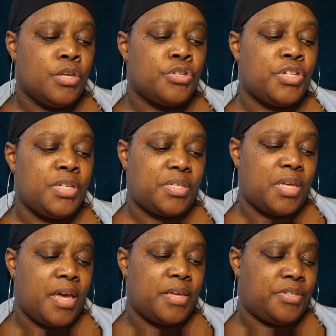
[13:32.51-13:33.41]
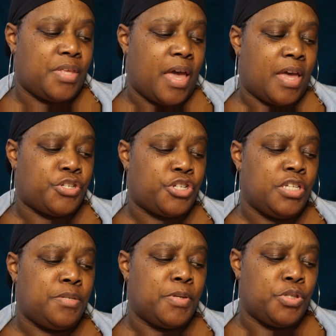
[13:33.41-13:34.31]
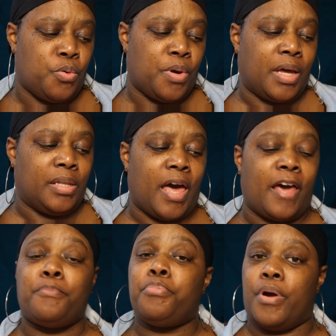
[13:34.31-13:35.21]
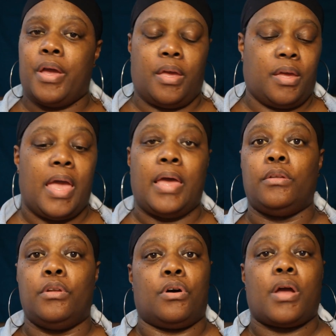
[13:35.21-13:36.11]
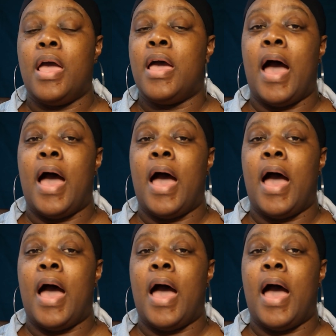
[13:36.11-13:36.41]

She says that she's been doing a lot of praying. And look,